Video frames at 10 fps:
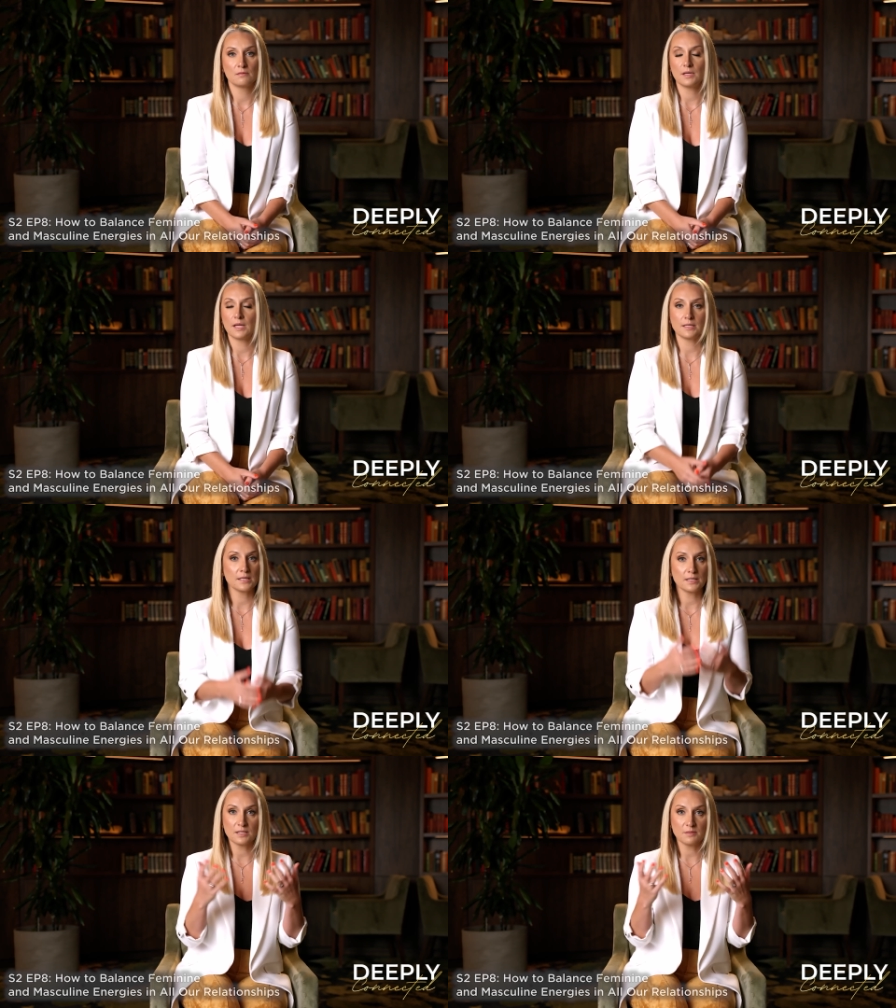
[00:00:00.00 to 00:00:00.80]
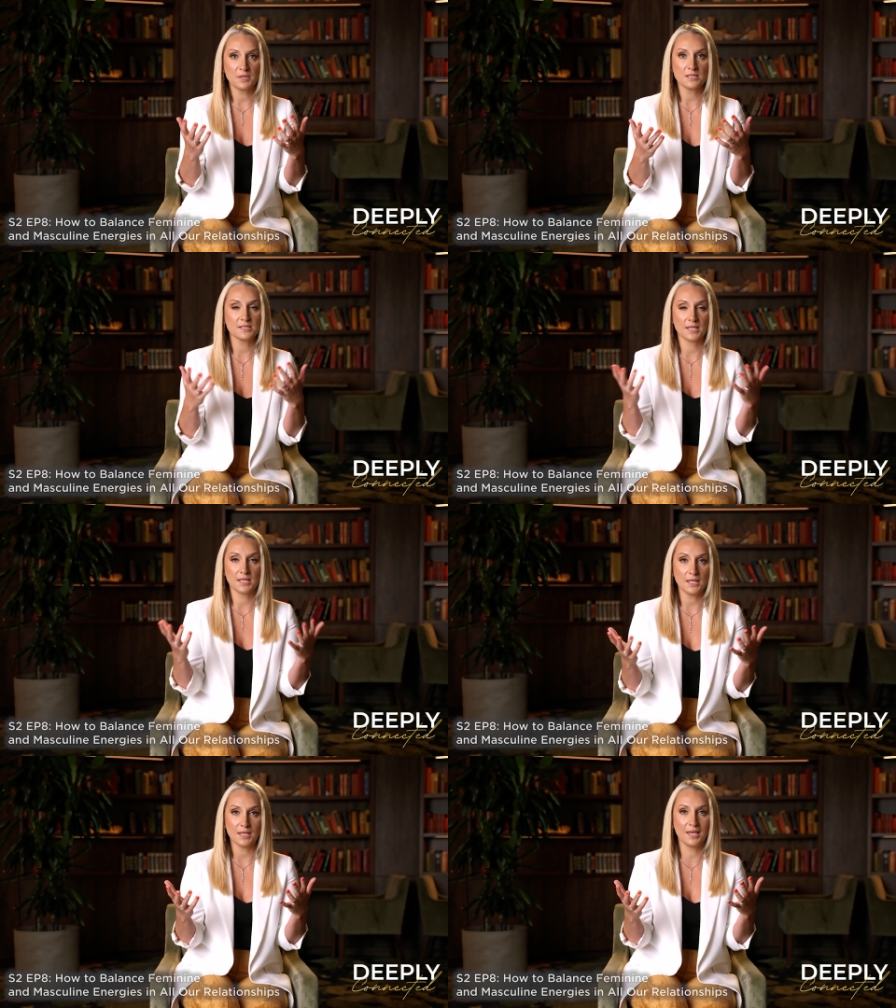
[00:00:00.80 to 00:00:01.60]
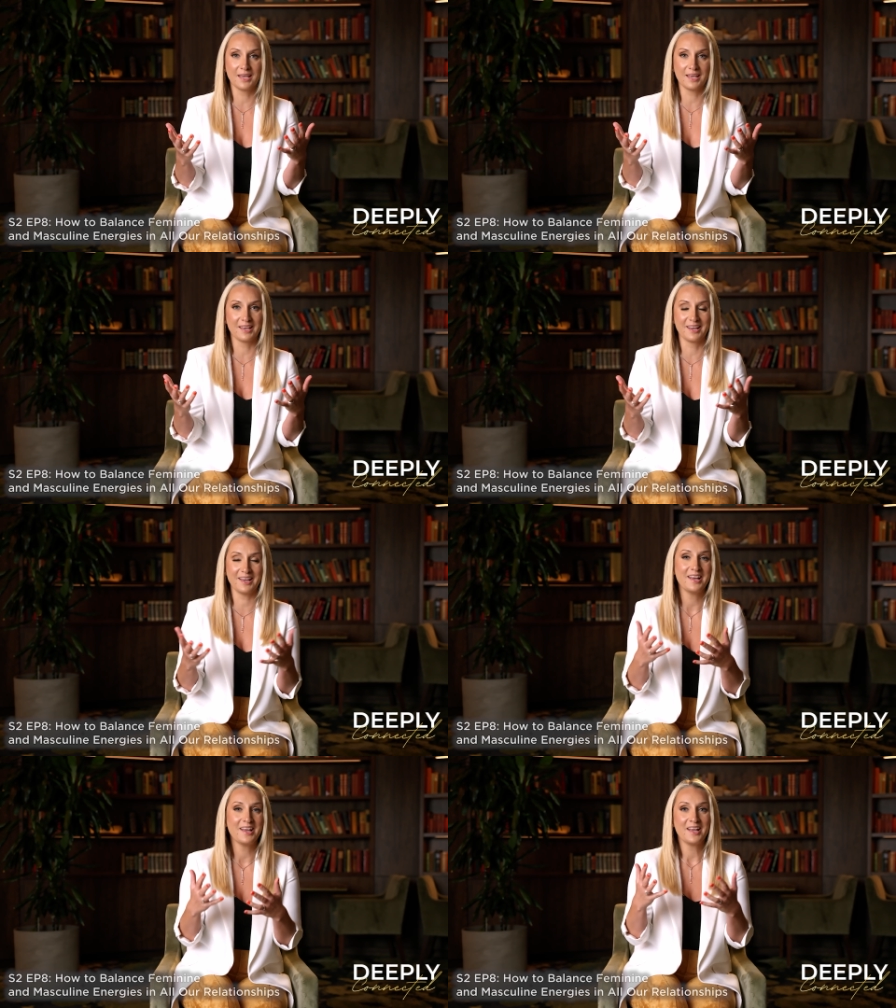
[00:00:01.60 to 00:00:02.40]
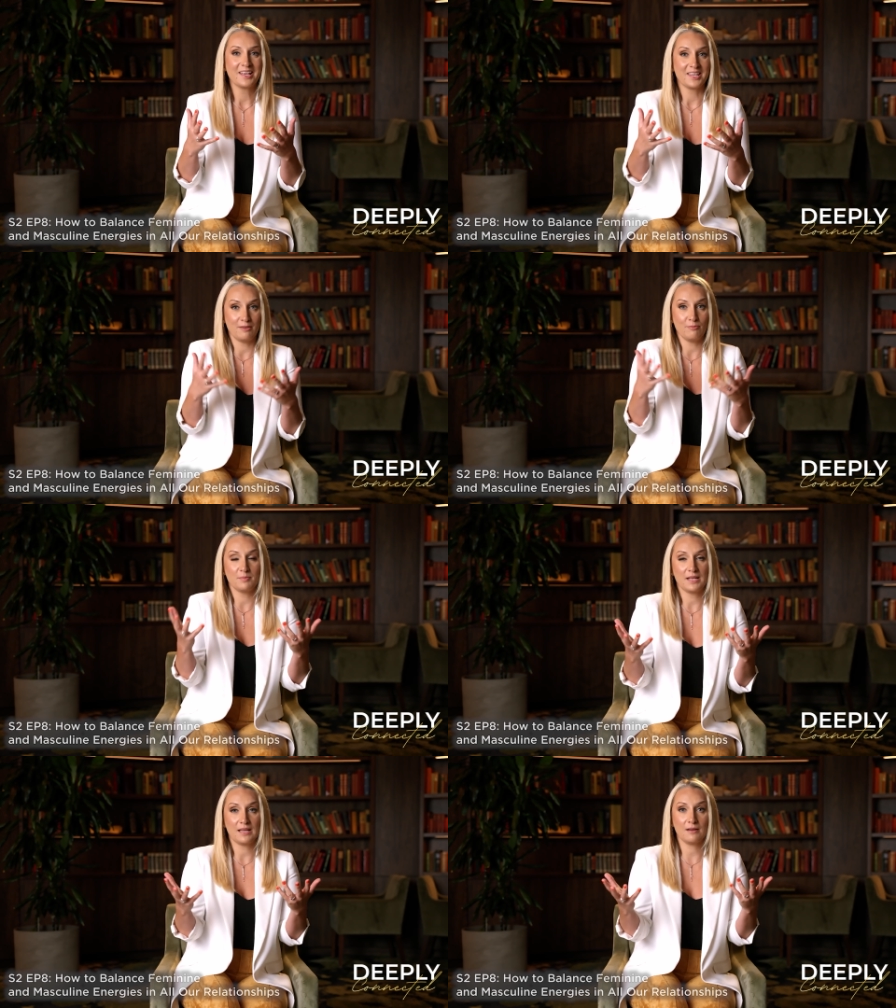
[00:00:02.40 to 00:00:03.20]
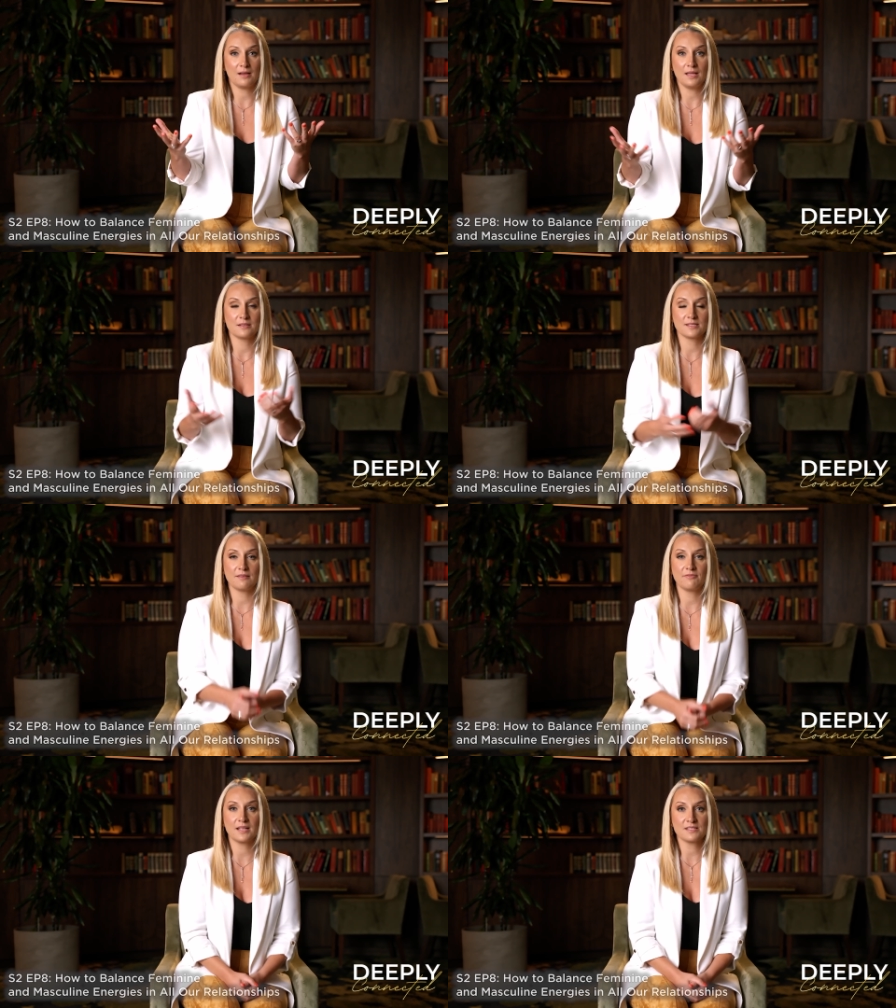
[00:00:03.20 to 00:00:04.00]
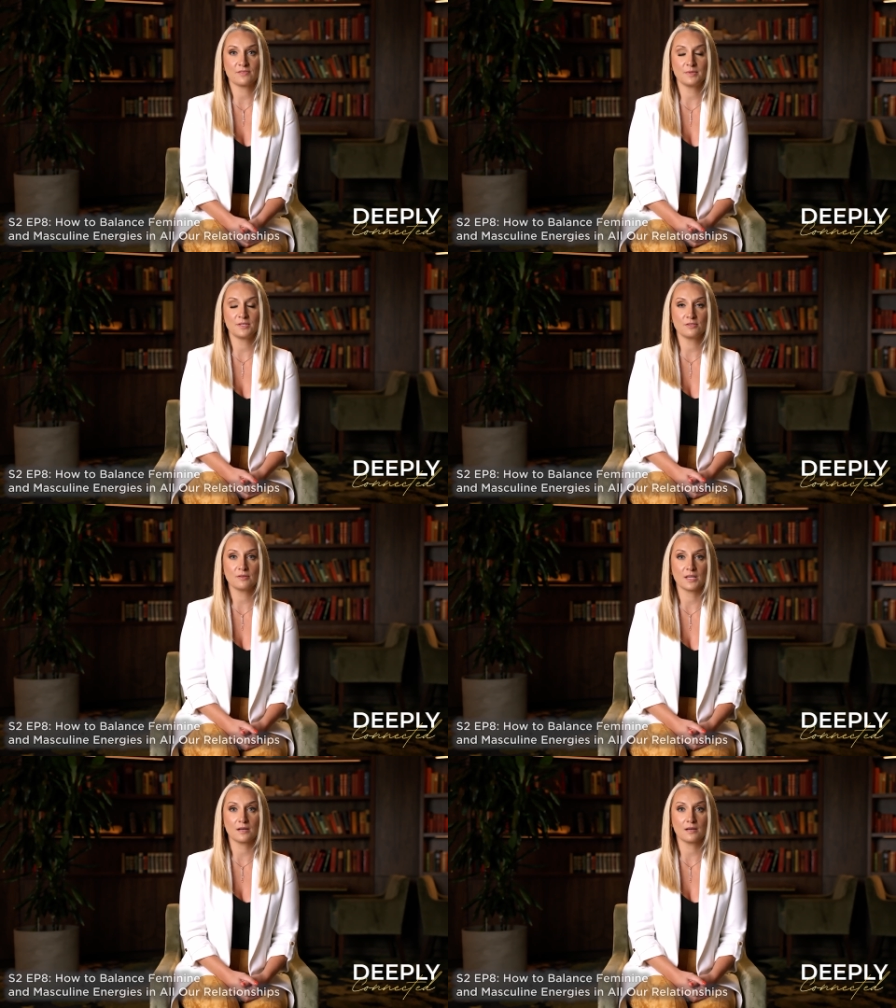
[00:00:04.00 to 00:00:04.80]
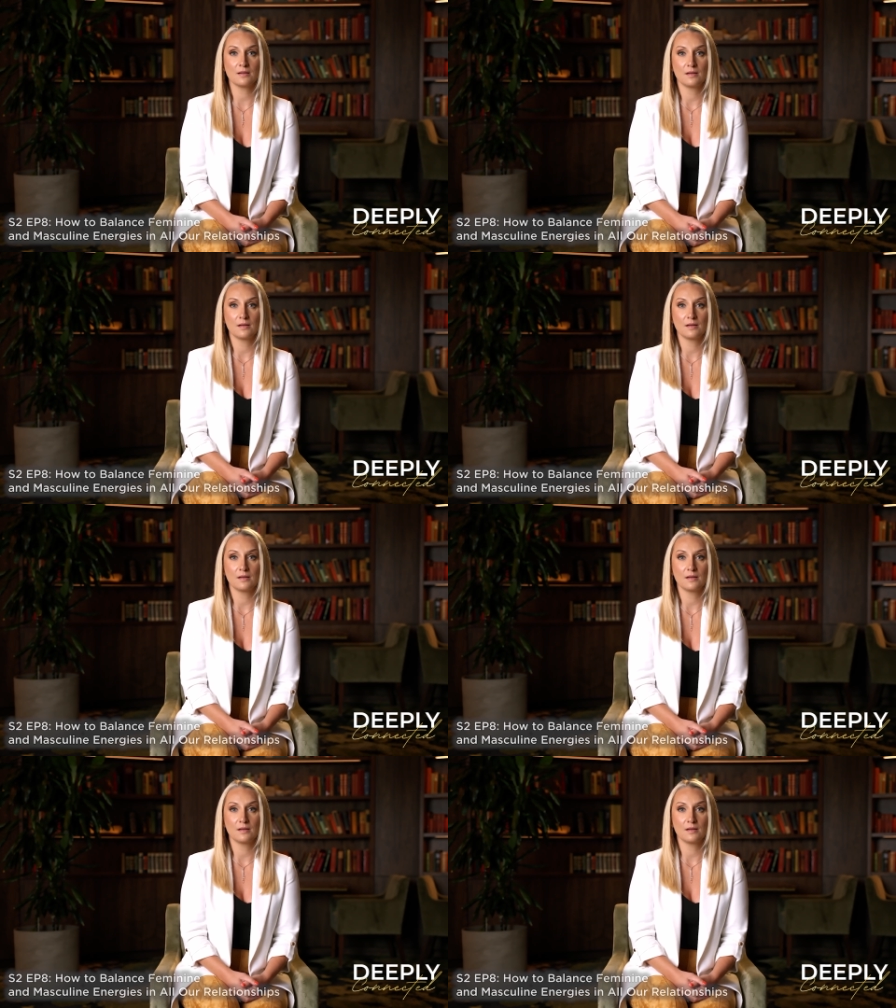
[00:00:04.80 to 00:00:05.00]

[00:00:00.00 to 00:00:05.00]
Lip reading: And then it means he will be like, okay, there's nothing else for me to do here.